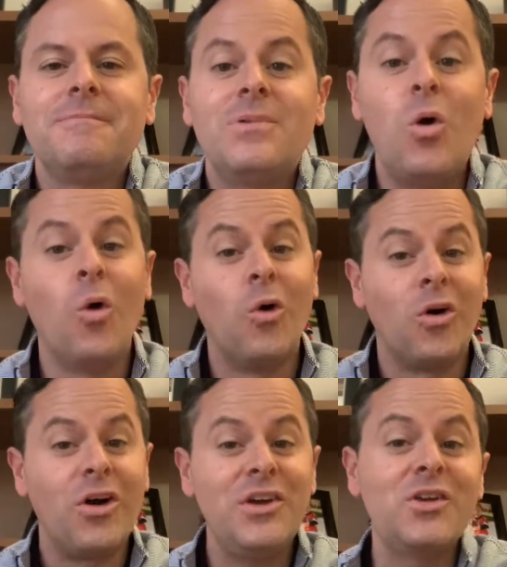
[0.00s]

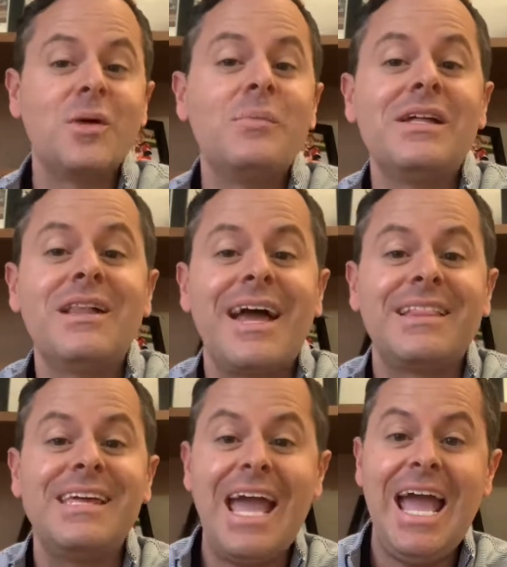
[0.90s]
Or you can be like
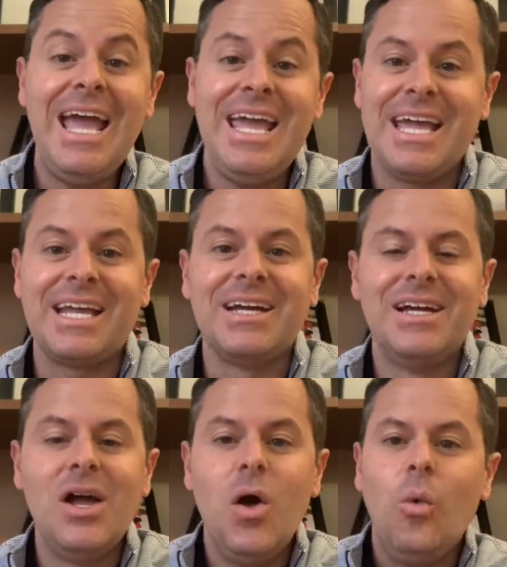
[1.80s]
the egg.
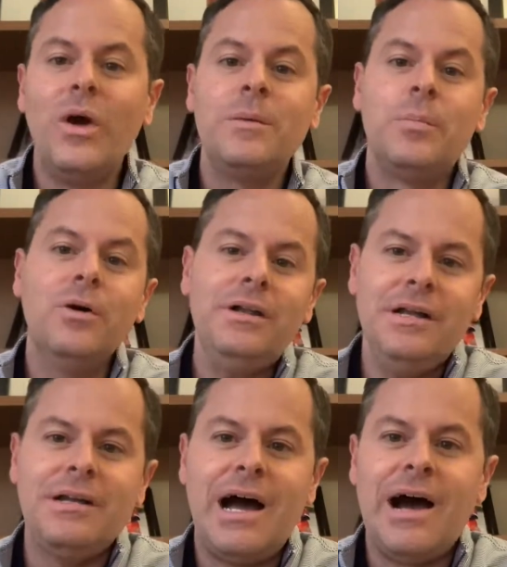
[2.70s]
When put
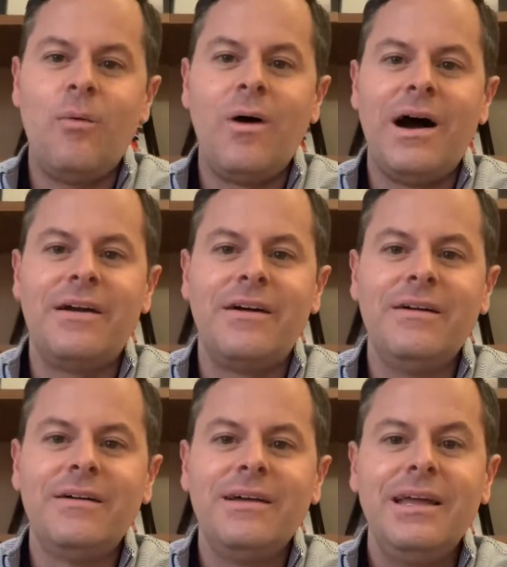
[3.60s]
in hot water,
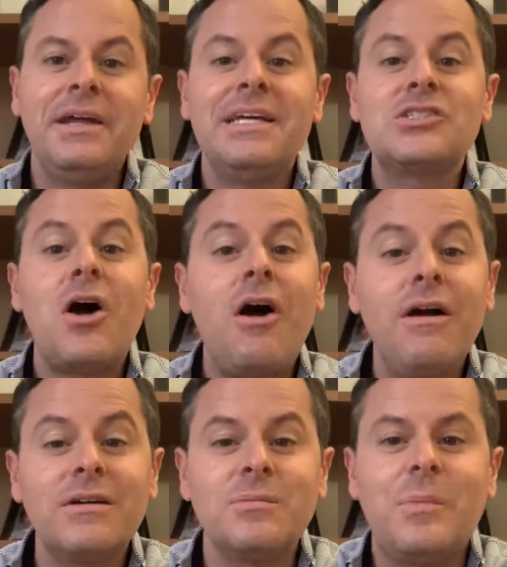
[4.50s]
it is
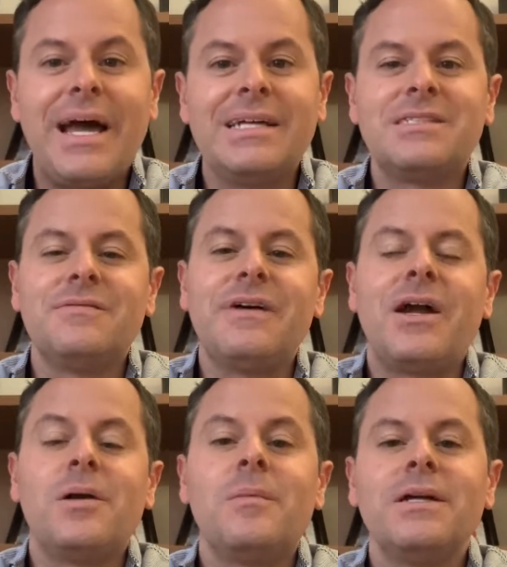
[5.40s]
hardened by its
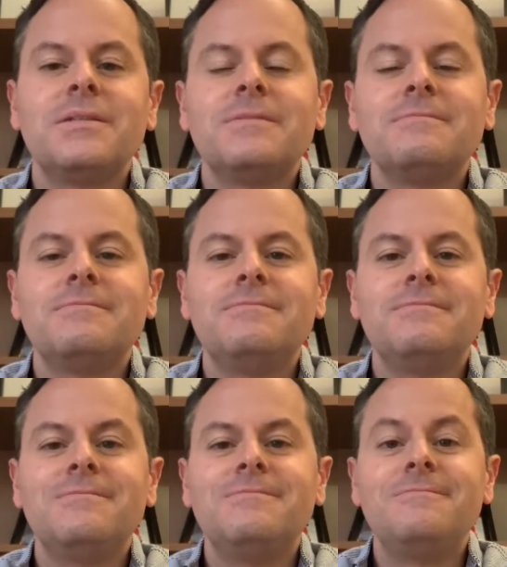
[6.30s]
environment.
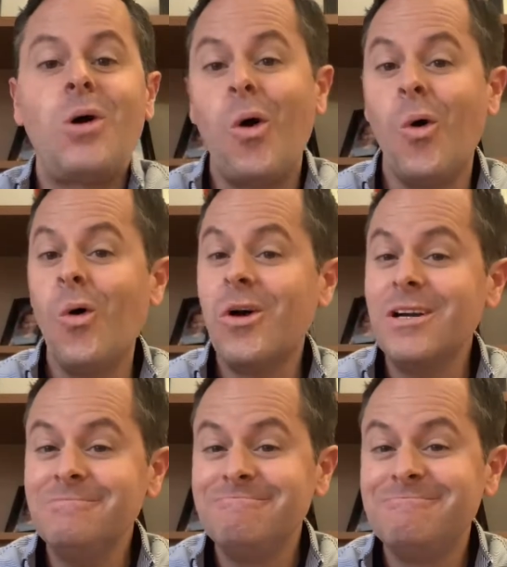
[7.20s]
Or
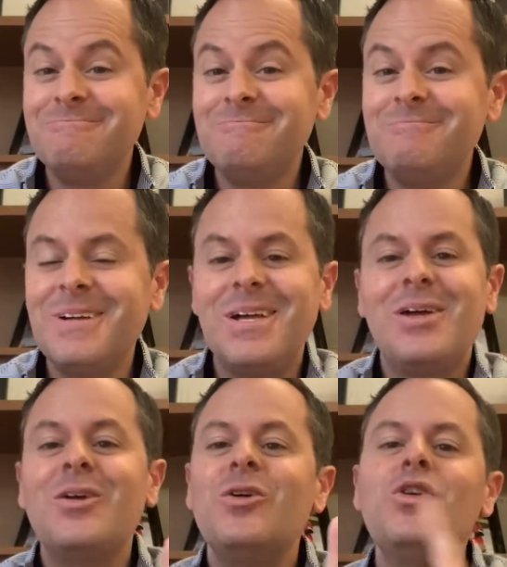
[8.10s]

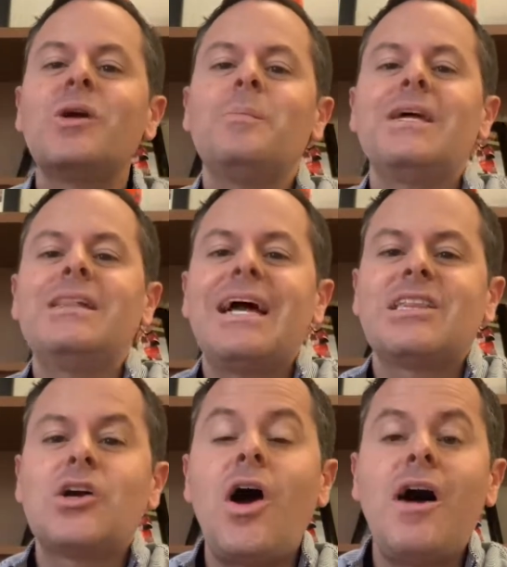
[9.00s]
You can be like the
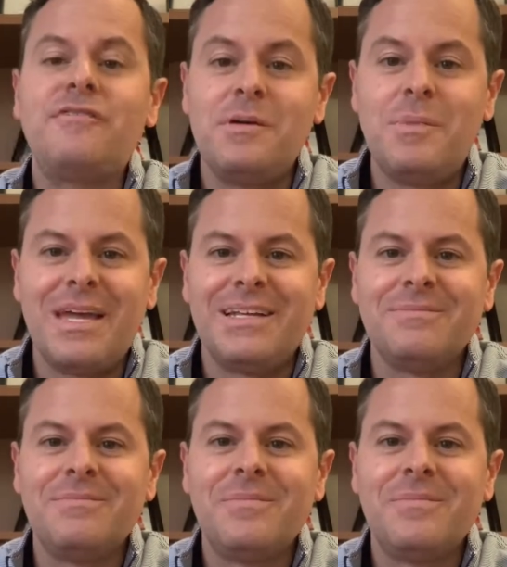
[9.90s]
coffee bean